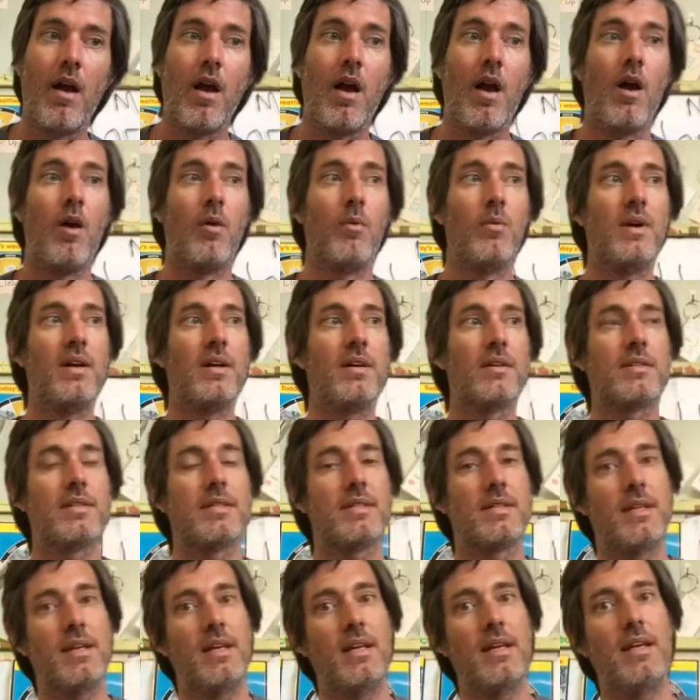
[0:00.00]
We'll
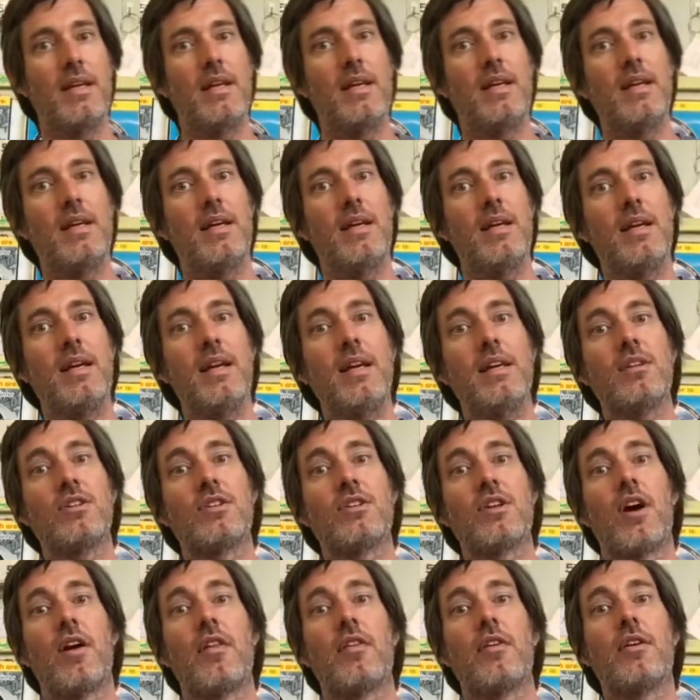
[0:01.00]
see each
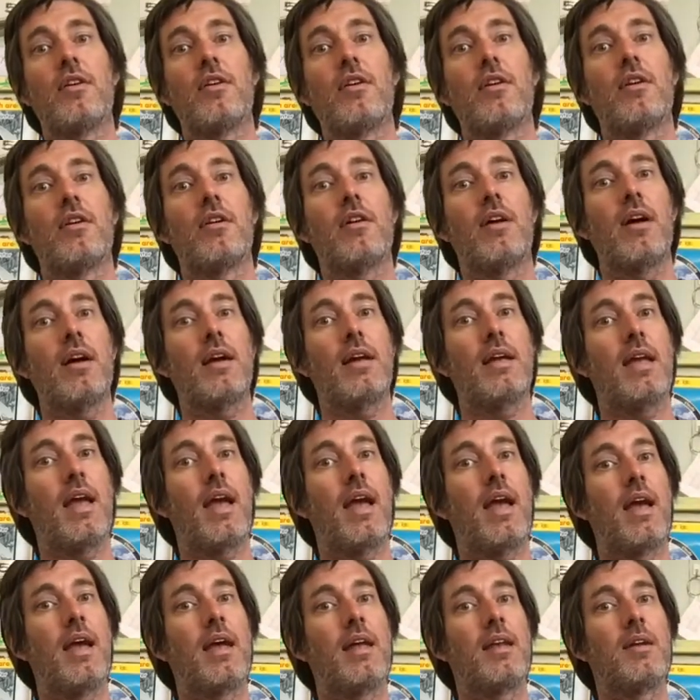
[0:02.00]
other
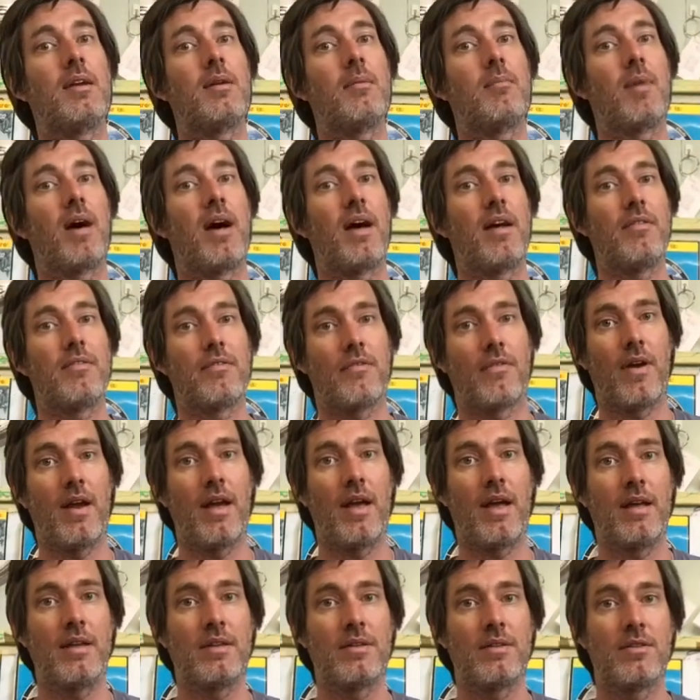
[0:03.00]
again, my
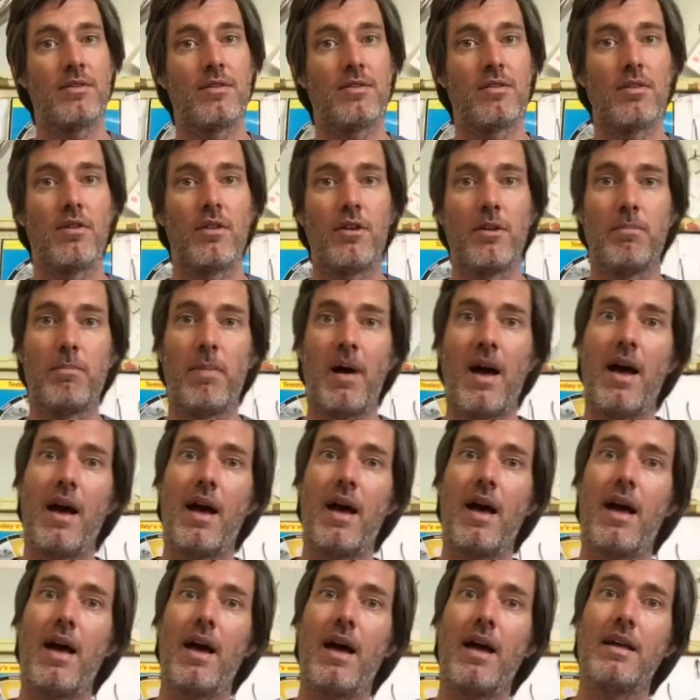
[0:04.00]
friends.
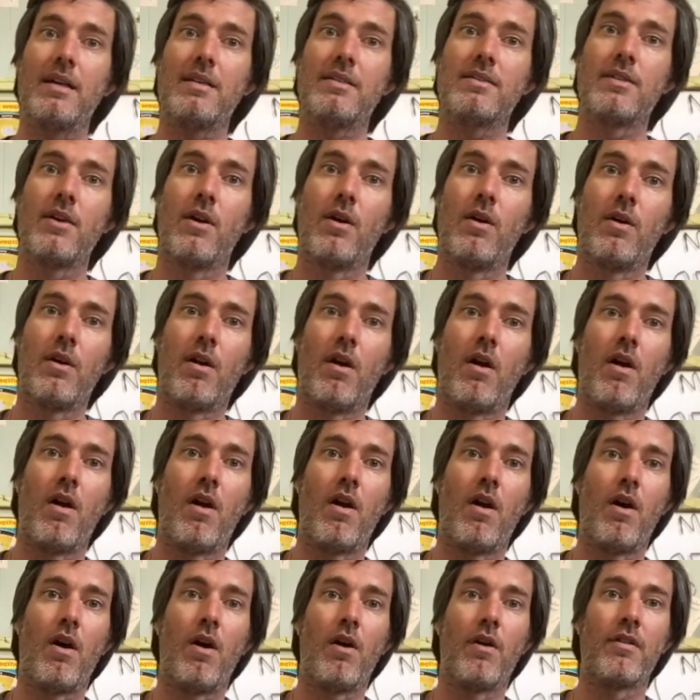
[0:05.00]
Goodbye, so
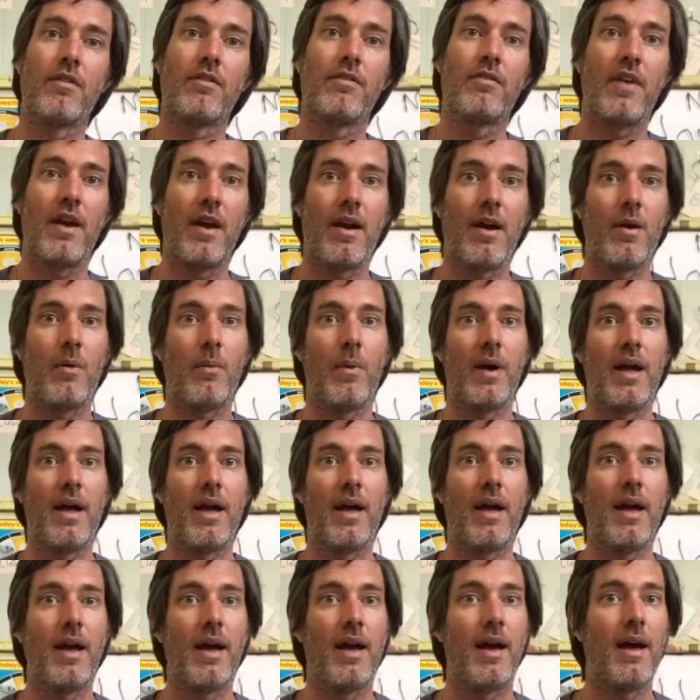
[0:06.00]
long,
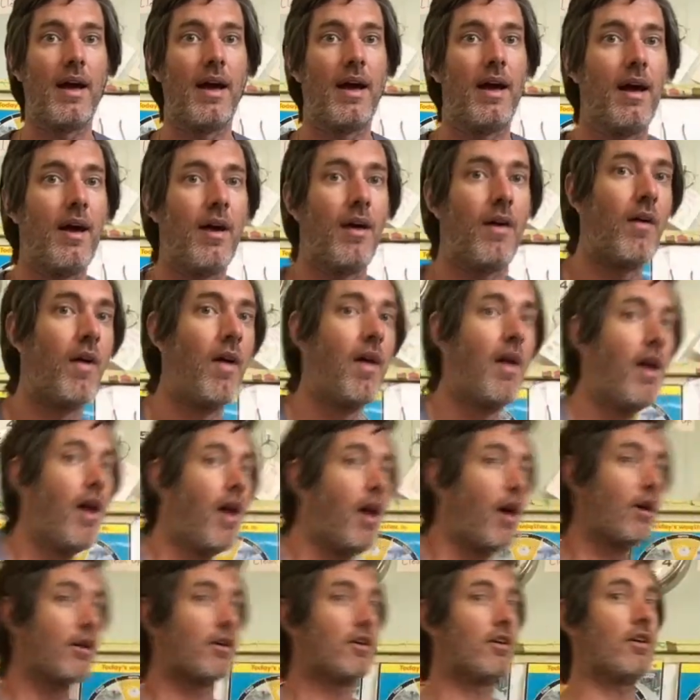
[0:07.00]
farewell.
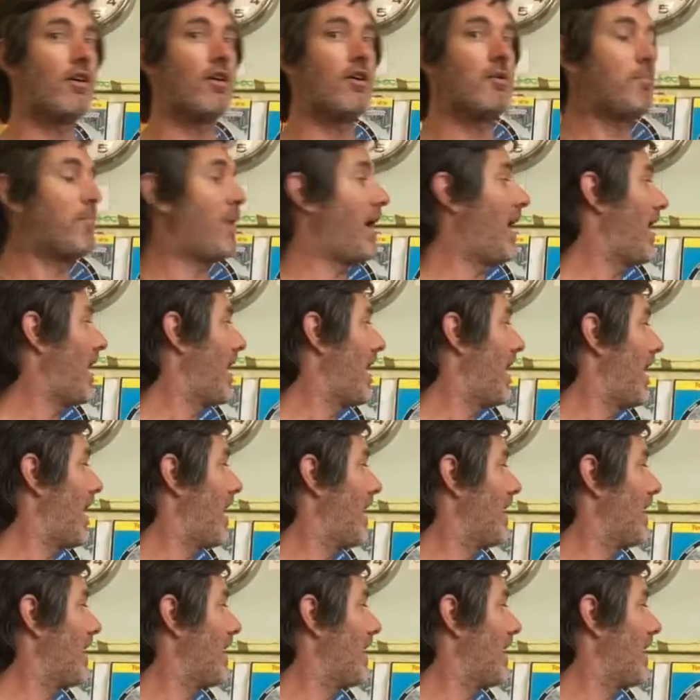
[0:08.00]
Goodbye